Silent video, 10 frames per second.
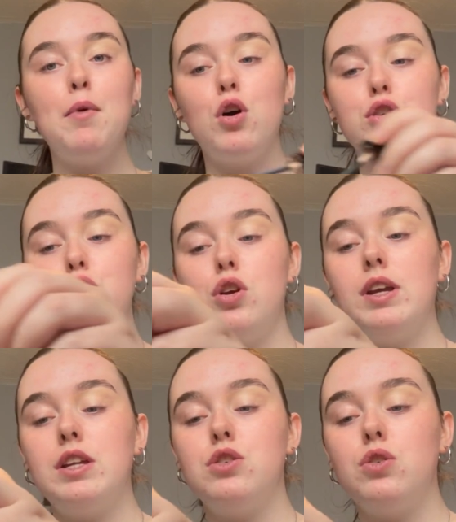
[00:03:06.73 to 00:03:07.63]
also doing
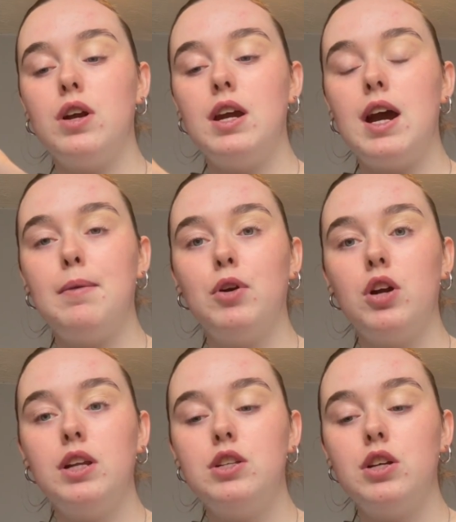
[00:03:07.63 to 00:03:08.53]
a degree. I'm
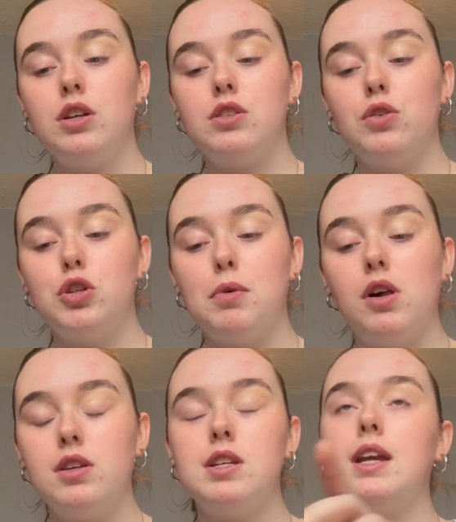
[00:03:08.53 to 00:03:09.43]
currently doing social
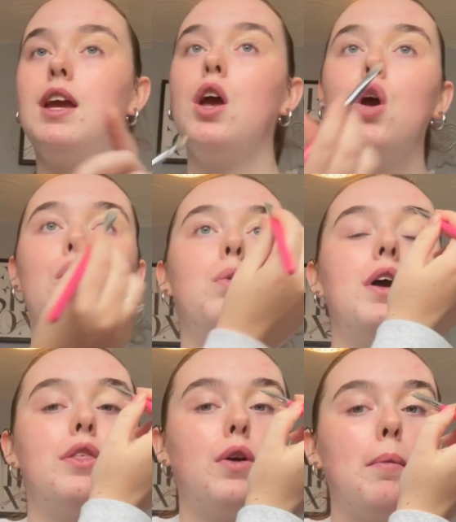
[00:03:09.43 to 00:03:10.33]
policy
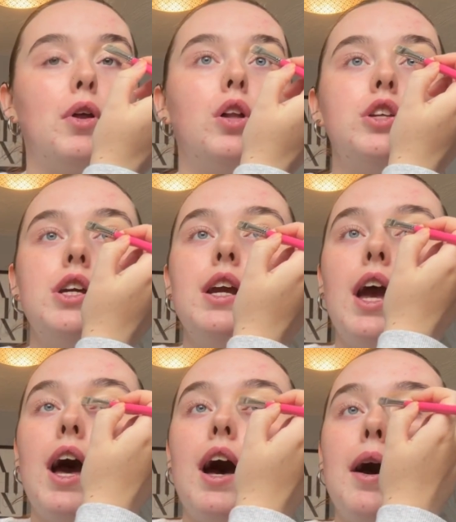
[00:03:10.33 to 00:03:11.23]
with criminology
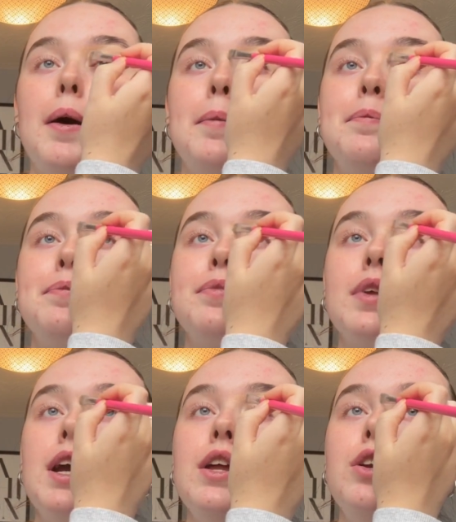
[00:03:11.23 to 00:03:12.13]
in
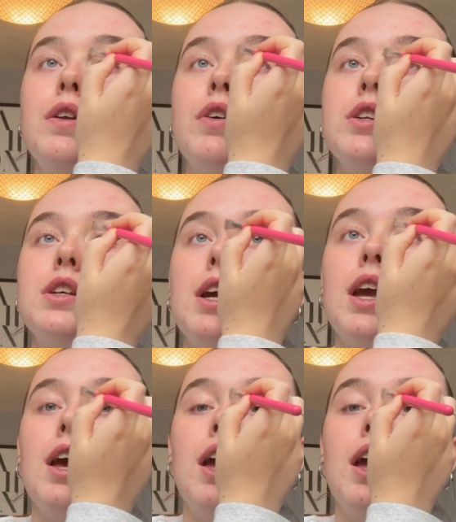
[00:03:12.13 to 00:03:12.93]
university.